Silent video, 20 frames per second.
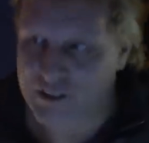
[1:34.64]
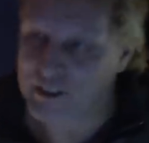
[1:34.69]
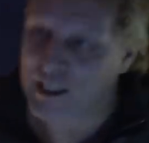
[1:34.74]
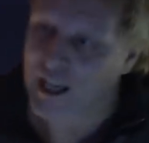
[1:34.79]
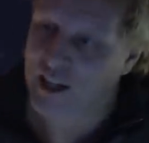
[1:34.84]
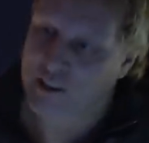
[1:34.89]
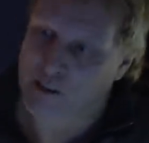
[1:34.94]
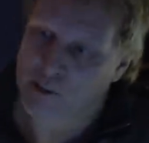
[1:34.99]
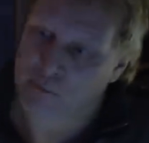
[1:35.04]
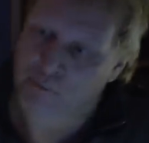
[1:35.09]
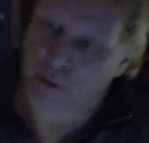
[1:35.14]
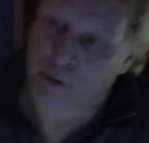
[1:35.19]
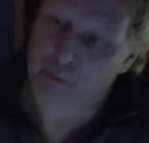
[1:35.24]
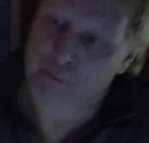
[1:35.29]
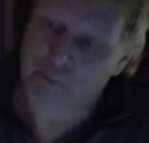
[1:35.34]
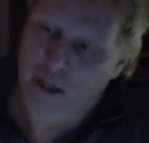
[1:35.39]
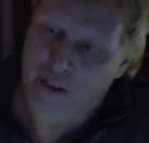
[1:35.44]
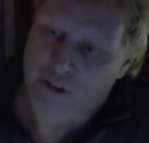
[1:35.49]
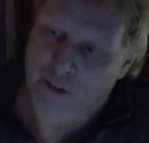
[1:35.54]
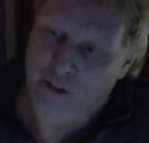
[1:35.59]
is to actually put
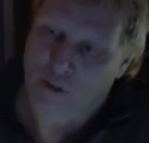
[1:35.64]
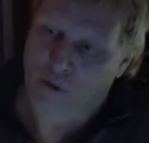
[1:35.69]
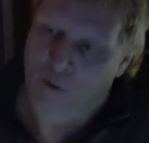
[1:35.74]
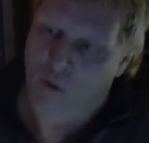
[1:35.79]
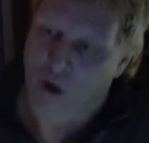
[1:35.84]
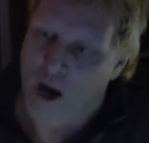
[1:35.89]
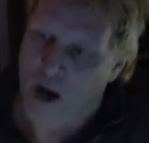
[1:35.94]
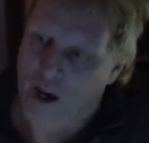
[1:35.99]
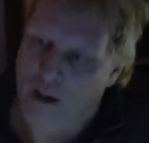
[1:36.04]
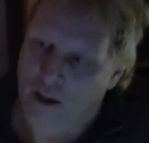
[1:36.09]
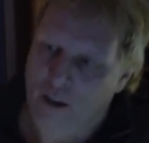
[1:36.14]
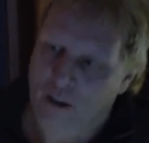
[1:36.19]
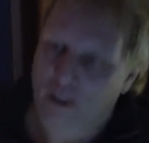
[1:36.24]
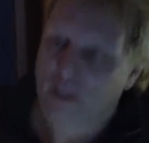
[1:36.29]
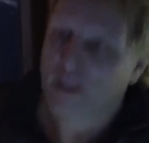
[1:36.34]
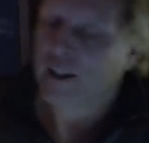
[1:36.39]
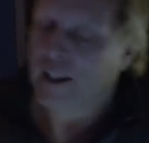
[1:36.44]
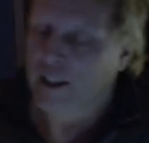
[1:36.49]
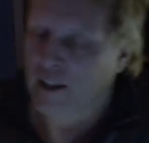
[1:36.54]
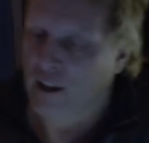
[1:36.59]
pots in the water
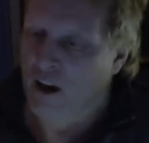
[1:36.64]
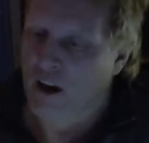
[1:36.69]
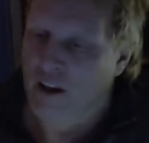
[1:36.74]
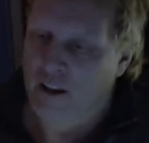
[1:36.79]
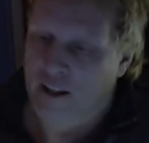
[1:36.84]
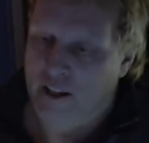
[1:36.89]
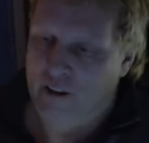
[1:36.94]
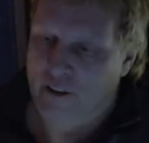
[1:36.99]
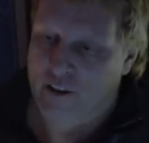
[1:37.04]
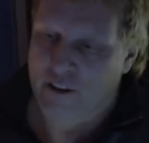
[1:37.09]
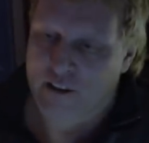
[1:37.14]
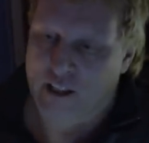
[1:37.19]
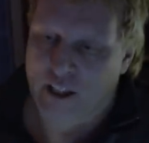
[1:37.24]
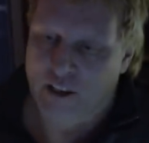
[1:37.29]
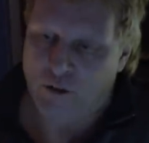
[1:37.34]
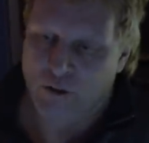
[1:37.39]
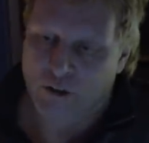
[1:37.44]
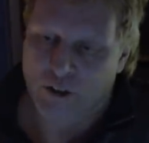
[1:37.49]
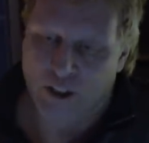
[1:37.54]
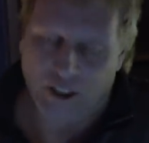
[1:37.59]
in all areas
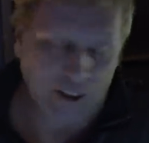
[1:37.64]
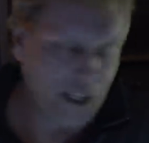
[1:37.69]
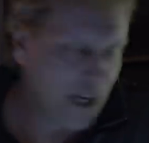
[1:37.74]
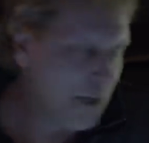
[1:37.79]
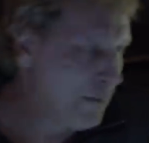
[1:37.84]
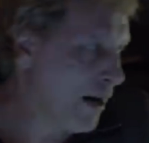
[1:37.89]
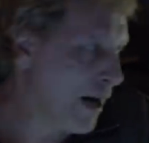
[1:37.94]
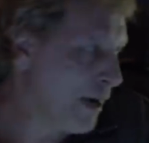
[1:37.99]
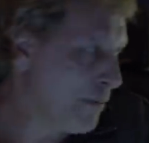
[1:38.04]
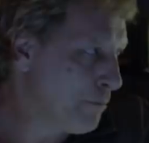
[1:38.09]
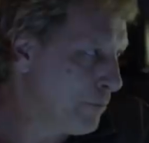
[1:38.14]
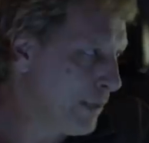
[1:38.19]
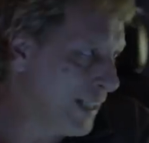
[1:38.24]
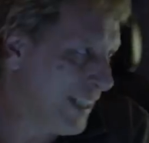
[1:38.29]
that you think they might